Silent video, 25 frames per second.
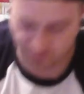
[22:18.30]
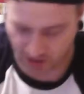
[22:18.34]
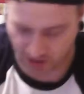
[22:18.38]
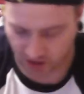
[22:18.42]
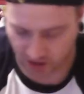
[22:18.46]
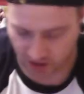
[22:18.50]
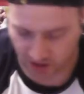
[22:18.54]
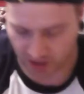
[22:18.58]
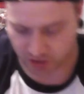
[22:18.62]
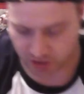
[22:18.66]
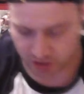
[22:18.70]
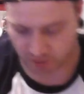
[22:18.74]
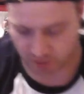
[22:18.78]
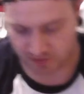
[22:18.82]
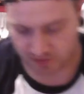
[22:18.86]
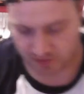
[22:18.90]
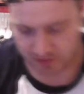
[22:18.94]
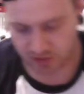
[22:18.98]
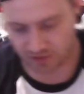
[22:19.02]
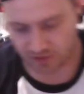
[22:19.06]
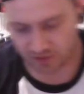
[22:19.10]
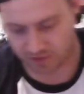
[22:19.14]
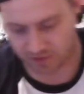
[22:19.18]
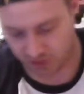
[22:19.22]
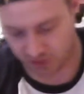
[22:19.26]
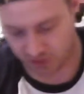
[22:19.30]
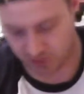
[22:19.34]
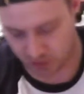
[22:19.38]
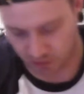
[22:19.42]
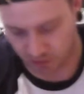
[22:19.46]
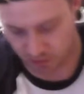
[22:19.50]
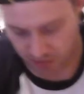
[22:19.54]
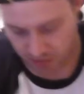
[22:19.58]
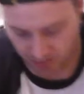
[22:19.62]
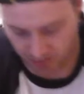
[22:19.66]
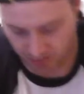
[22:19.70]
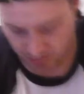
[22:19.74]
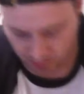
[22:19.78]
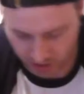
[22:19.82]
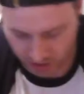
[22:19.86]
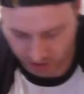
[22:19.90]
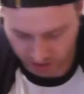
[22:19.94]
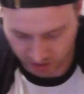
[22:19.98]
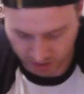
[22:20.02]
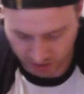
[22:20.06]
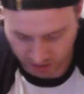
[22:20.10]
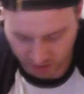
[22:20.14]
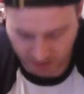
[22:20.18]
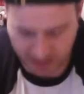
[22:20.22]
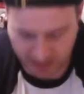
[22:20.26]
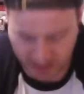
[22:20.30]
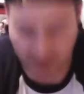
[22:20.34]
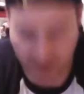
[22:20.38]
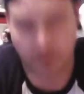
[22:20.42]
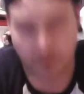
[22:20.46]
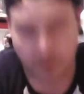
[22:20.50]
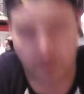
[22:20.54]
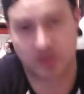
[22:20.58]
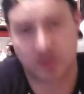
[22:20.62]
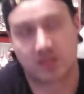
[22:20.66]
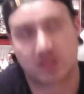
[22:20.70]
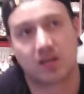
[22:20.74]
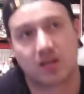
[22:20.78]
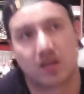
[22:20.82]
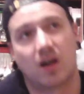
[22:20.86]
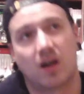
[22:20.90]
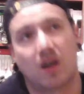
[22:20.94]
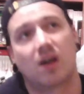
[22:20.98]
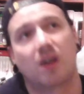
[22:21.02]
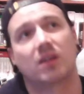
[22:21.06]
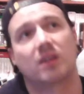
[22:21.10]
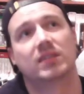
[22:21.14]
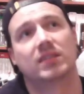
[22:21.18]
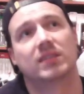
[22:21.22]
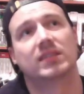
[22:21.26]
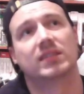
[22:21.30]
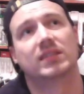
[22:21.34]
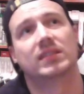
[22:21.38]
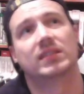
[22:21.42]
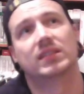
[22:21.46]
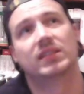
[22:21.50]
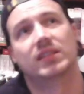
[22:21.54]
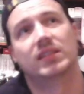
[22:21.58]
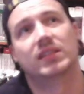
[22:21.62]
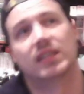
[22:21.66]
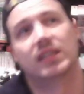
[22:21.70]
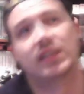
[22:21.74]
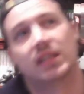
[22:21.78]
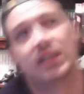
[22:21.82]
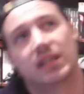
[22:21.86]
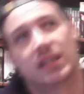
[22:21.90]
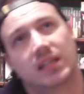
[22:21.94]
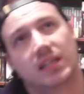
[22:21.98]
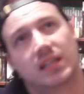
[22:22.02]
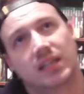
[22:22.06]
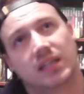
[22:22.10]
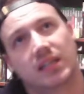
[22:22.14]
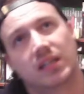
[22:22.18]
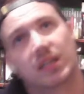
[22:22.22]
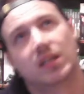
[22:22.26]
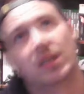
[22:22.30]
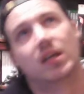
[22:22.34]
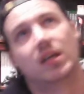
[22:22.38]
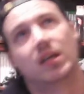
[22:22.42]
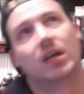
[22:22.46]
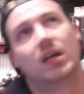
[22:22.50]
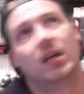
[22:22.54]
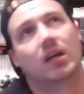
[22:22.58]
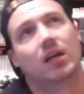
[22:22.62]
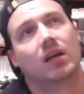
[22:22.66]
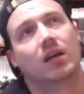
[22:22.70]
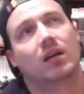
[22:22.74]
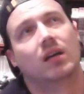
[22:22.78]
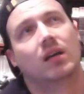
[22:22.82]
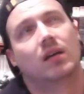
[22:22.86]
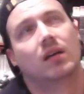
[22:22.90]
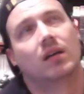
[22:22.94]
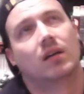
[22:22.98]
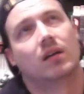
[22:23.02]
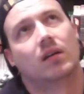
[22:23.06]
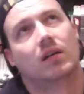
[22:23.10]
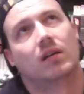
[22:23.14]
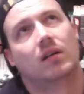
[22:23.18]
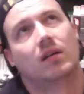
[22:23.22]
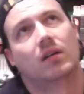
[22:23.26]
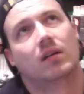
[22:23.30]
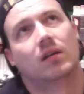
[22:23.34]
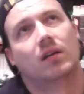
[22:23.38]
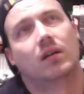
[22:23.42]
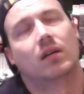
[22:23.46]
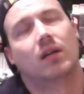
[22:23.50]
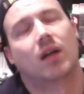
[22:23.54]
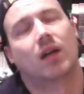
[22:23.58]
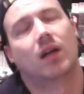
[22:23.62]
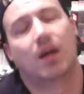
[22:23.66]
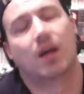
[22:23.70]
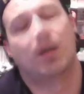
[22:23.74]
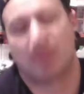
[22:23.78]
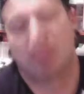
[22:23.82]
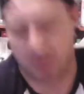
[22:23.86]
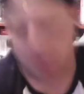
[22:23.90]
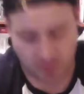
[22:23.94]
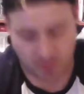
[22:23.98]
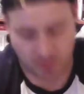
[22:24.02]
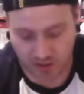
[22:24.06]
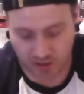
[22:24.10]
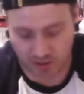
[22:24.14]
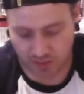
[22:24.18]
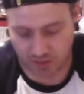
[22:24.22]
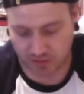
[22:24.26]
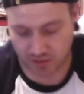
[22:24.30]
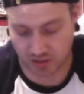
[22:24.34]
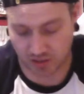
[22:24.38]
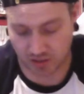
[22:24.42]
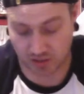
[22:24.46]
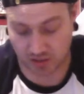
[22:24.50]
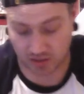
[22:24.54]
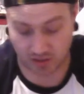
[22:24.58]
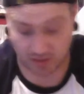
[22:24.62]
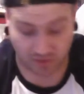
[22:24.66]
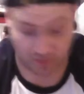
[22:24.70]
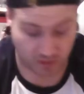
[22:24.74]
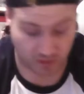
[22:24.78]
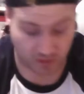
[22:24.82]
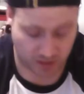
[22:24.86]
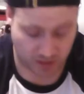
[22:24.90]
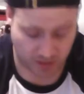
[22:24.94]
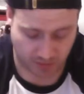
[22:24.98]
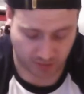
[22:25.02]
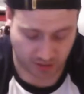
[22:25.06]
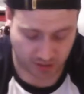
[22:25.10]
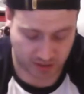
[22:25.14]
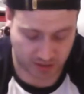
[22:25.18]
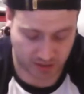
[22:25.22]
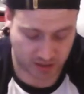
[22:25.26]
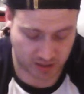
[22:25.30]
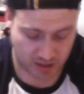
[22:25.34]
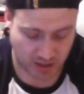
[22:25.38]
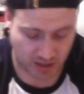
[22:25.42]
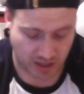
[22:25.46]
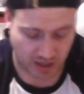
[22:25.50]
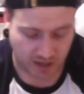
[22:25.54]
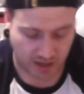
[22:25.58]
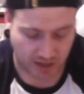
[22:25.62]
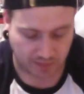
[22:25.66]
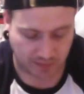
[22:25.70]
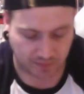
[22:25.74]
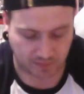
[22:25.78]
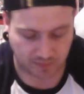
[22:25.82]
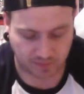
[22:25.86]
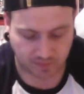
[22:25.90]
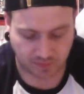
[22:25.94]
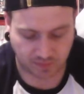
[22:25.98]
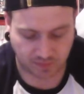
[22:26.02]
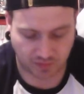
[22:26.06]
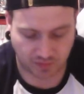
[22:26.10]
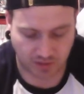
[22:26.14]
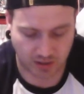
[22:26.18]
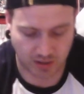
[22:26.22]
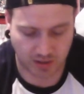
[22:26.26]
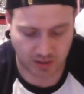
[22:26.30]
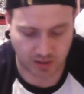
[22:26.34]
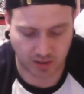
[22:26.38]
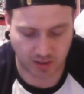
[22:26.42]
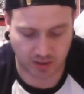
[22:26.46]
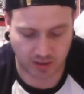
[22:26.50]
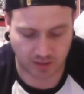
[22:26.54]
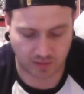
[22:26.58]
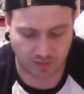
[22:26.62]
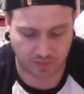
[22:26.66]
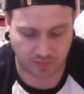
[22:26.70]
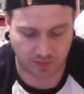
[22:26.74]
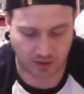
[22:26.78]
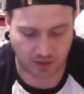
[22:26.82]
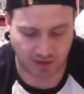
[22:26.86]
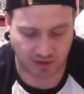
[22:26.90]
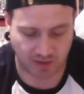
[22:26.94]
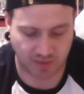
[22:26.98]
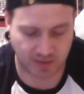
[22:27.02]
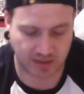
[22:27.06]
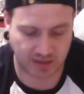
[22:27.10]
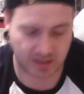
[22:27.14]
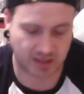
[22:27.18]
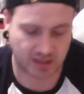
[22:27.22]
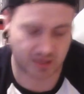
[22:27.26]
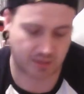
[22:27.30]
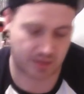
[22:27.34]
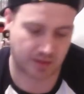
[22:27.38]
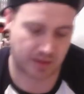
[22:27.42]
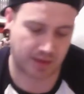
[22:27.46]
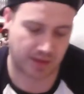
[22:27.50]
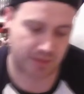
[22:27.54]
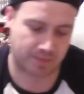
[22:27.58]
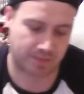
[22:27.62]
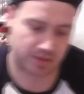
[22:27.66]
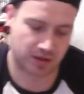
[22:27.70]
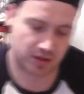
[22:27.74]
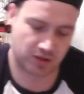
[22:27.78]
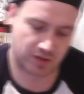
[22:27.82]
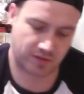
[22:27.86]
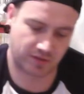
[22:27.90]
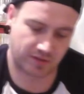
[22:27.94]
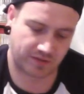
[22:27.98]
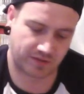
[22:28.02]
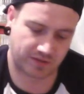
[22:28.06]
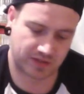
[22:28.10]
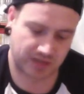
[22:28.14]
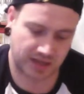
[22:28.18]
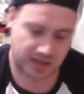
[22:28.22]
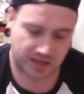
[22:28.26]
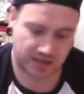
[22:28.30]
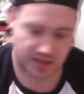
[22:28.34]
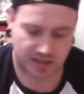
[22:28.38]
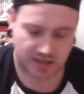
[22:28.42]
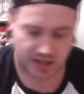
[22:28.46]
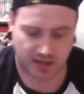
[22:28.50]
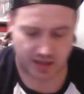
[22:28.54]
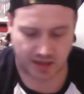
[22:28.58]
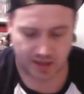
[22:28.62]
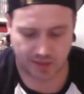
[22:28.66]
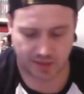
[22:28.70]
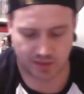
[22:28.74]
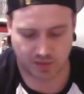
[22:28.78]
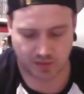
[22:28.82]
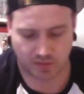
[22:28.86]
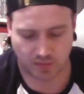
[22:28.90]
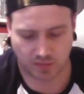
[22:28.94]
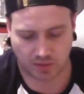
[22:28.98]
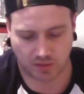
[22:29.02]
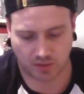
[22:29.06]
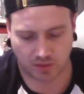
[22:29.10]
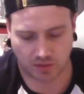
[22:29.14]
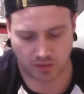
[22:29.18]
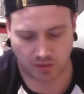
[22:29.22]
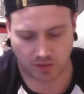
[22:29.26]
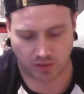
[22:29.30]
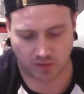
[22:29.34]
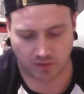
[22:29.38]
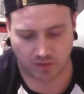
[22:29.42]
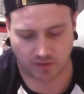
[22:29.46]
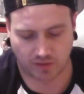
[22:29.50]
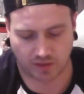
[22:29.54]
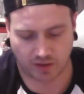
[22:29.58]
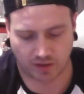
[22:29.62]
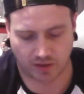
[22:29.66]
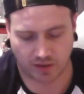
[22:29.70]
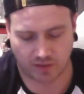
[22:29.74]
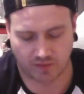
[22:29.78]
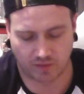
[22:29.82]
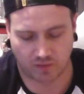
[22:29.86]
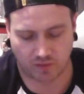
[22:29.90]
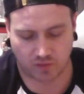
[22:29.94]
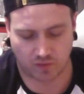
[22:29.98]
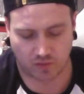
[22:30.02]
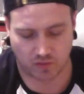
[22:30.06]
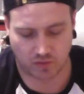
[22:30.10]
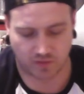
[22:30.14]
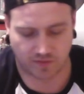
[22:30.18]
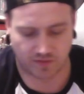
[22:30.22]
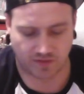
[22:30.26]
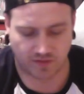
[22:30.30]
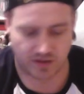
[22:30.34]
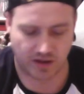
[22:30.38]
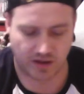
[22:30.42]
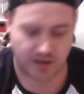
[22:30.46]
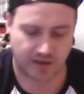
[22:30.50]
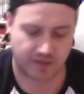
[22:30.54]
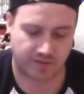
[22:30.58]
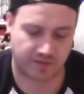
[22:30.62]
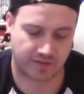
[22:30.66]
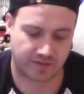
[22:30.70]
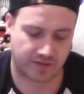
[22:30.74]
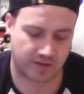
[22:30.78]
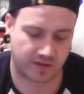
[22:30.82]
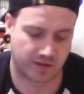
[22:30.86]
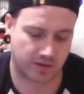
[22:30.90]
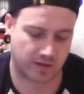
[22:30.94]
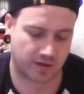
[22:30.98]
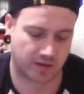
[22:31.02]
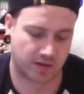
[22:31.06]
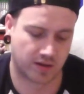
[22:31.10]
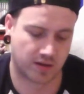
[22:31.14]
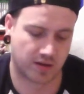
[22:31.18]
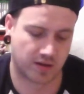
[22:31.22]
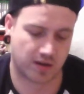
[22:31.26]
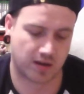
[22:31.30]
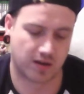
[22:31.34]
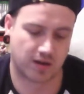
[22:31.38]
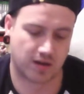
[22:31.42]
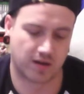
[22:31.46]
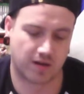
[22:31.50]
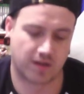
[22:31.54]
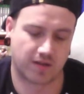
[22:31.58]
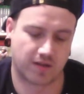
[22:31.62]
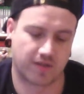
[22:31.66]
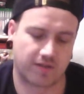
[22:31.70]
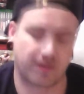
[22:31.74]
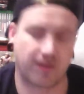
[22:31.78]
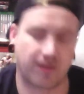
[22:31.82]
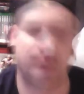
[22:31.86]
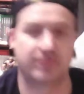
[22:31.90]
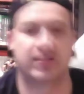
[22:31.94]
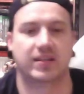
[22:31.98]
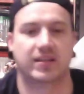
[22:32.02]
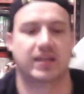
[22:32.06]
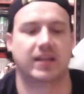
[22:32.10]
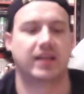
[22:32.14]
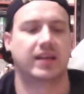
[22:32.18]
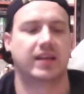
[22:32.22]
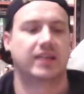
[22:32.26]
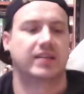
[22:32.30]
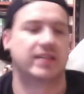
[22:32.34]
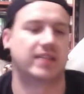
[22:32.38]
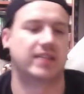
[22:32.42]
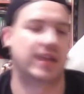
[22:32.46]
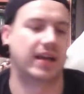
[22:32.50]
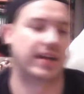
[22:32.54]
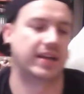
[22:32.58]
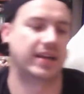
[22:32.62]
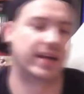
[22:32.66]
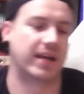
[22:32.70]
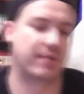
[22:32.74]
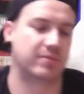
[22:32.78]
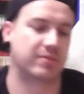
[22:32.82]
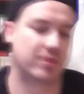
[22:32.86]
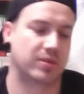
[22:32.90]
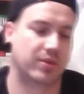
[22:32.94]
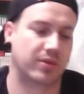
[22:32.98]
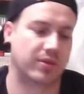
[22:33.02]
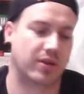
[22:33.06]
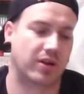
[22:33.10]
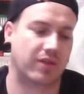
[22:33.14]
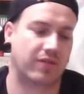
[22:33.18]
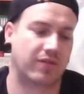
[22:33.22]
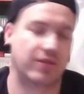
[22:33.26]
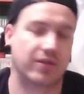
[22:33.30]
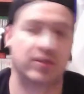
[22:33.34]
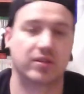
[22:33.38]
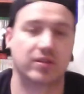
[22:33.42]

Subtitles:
guy dropped this off to my work. He was asking, I can't remember what he was asking for, to be honest. But I've picked up a bunch of Sega Saturn games. 1, 2, 3, 4, 5 Sega Saturn games. So we'll go through those.